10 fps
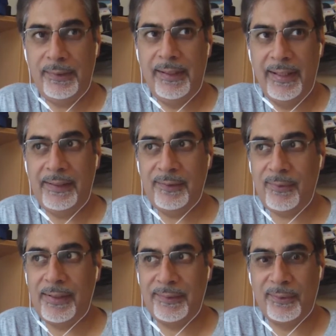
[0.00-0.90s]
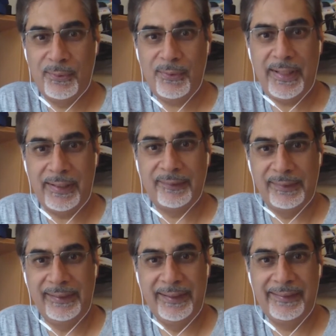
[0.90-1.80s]
it, that strikes a chord.
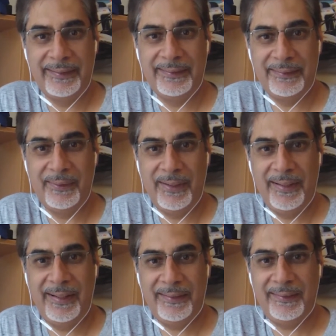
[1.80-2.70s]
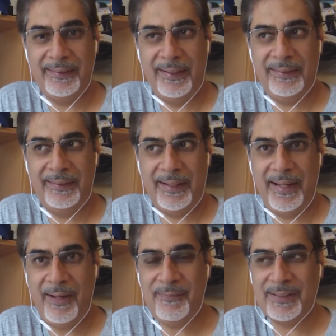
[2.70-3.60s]
Actually, I think I think I
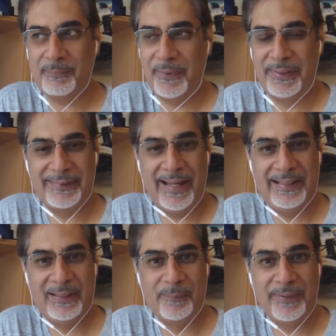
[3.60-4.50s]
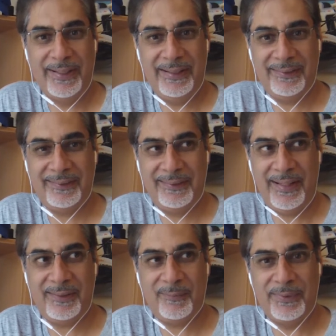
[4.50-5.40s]
have experienced that a little bit. That's
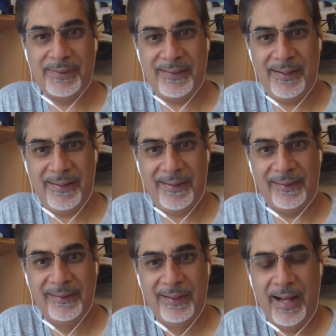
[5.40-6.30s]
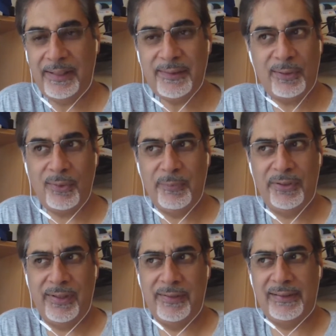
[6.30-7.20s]
bizarre. I just thought
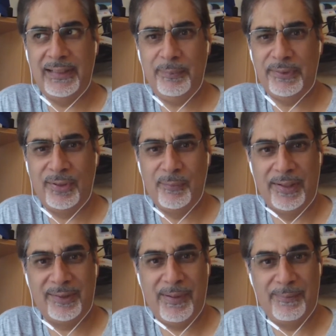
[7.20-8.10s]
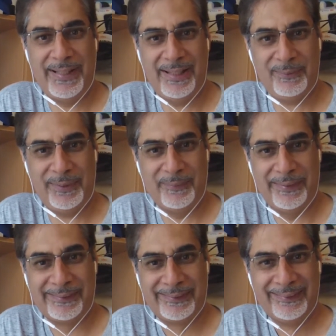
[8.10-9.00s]
because I was sleeping too much, maybe that's what it
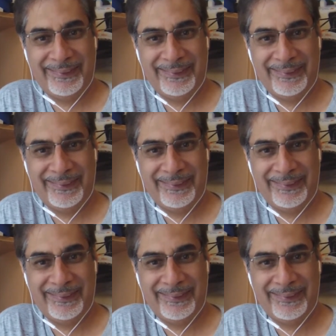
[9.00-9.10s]
was.